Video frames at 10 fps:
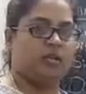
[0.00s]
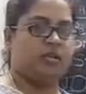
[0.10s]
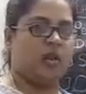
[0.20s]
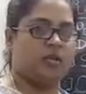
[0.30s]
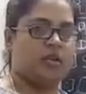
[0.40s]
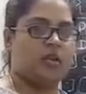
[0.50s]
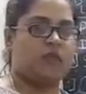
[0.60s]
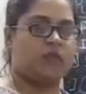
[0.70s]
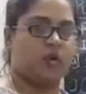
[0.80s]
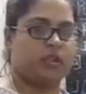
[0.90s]
loss of
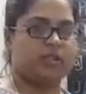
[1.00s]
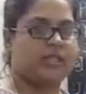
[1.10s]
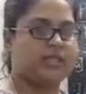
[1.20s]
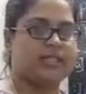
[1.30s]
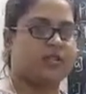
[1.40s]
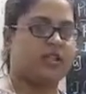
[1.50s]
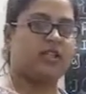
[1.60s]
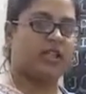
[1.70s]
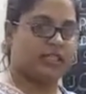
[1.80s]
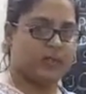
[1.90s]
water, that is during
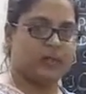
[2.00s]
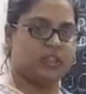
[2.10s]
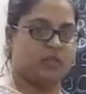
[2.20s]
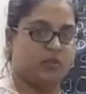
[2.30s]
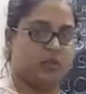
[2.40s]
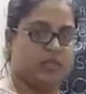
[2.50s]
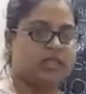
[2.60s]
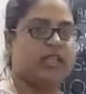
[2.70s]
transpiration process.